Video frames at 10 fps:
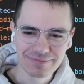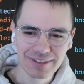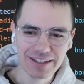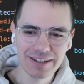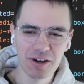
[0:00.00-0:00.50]

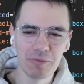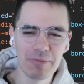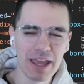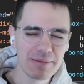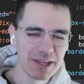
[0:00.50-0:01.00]

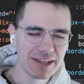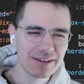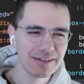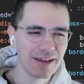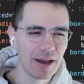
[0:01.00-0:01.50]
maybe
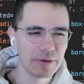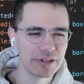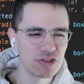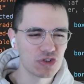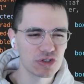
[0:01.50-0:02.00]
I would
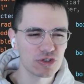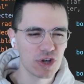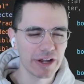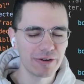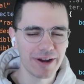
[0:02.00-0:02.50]

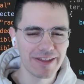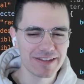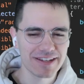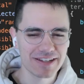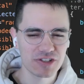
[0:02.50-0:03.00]
try going on the
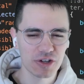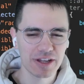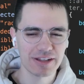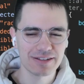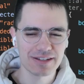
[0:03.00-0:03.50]
TS
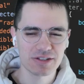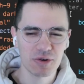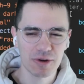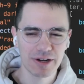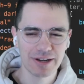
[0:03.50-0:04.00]
Circuit
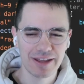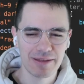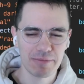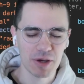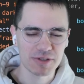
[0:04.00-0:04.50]
Discord and
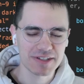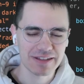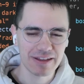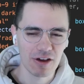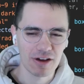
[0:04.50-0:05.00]
then posting in
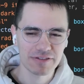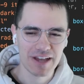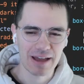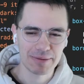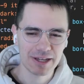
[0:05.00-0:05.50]
the off
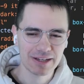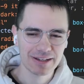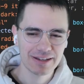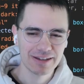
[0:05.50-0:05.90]
topic